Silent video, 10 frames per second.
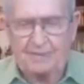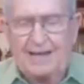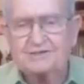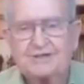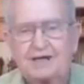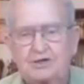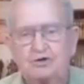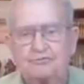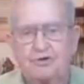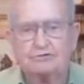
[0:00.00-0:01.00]
That's that
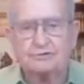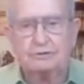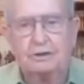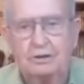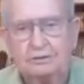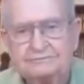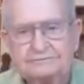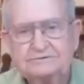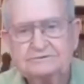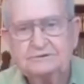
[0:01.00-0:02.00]
universal love
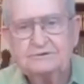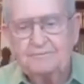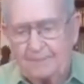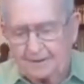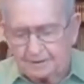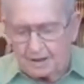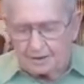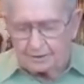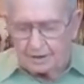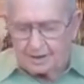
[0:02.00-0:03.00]
that
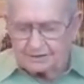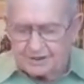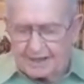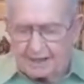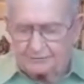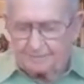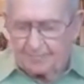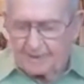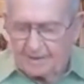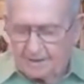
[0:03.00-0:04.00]
God lays out
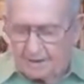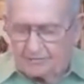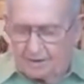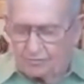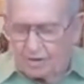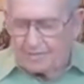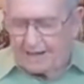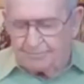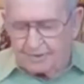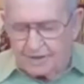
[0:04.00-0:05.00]
uh, that we
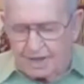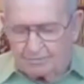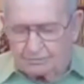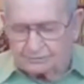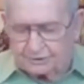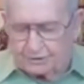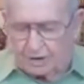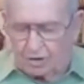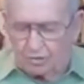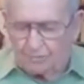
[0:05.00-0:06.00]
might be able to
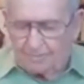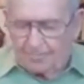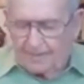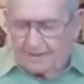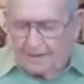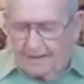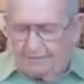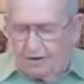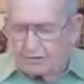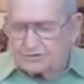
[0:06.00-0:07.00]
know.
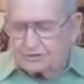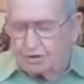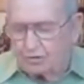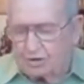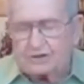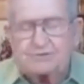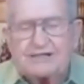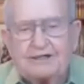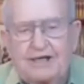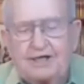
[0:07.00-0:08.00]
And also, it,
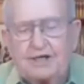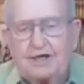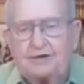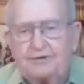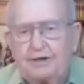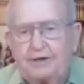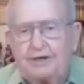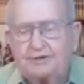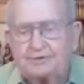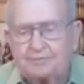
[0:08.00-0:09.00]
it, it,
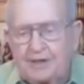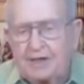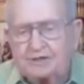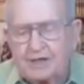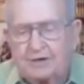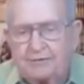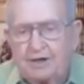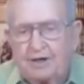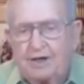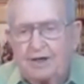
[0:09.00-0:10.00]
it speaks
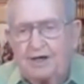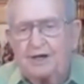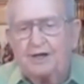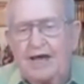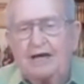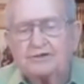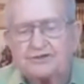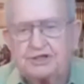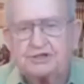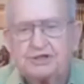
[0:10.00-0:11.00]
and it
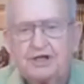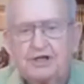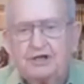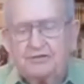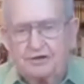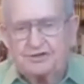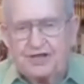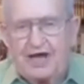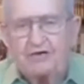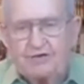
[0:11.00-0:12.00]
announces the
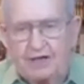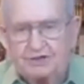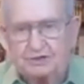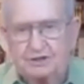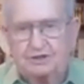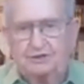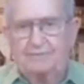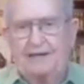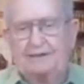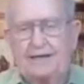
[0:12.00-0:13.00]
salvation unto
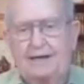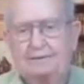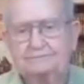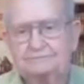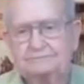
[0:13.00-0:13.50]
mankind